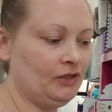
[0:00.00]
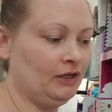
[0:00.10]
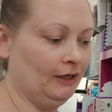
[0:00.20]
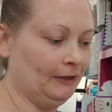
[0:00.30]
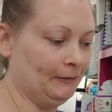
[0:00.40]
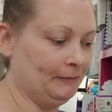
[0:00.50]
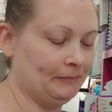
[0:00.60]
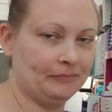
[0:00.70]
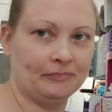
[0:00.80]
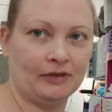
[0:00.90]

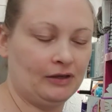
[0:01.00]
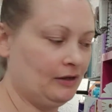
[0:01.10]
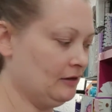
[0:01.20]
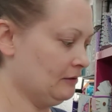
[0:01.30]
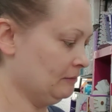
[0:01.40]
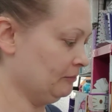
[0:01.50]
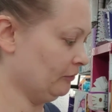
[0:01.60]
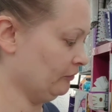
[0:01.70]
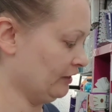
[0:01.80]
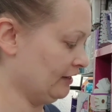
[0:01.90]

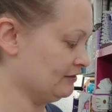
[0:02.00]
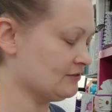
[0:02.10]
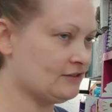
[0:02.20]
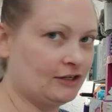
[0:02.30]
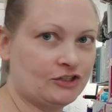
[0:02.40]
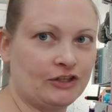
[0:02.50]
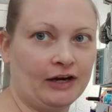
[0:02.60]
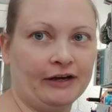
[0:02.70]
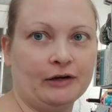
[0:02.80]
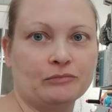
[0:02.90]
But when I stitched that
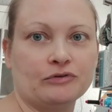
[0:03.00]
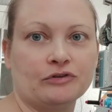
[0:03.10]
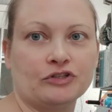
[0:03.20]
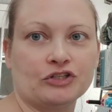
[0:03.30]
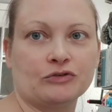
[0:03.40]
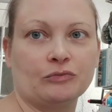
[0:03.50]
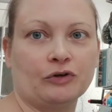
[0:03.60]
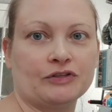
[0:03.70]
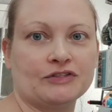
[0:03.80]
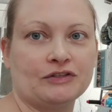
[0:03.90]
item just
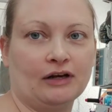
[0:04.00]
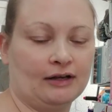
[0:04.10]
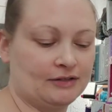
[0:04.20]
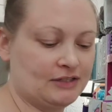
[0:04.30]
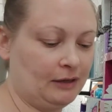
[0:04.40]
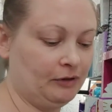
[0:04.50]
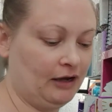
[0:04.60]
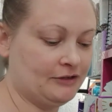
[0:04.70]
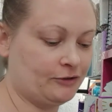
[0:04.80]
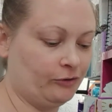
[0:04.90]
with on
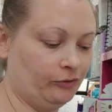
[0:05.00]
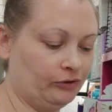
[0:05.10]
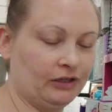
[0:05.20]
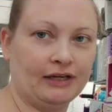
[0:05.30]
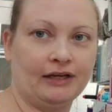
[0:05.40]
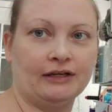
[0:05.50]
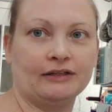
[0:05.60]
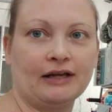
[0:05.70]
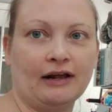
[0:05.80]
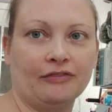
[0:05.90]
stabilizer only,
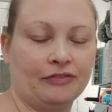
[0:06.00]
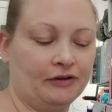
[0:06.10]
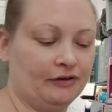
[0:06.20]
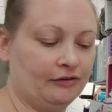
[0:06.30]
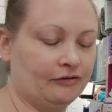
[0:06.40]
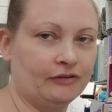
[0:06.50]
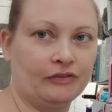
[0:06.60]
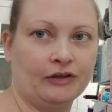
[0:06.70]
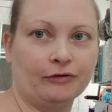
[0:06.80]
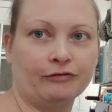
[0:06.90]
not the
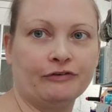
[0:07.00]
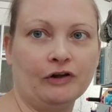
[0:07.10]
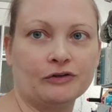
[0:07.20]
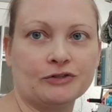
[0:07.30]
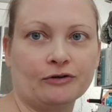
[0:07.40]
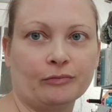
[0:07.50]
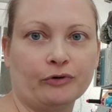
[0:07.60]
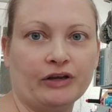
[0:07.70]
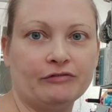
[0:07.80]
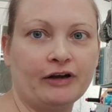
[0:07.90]
either felt or
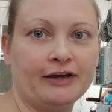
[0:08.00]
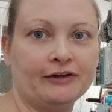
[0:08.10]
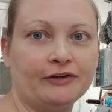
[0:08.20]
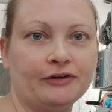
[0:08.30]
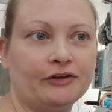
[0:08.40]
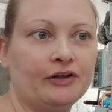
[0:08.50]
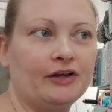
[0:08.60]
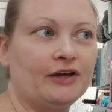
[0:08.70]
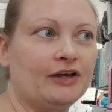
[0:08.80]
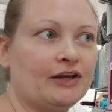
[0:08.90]
marine vinyl,
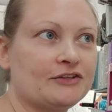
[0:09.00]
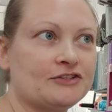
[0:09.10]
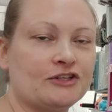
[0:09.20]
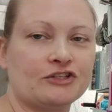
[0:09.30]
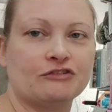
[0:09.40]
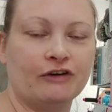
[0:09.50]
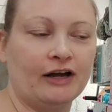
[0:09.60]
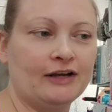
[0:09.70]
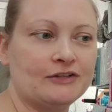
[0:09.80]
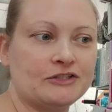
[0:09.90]
it stitched fine.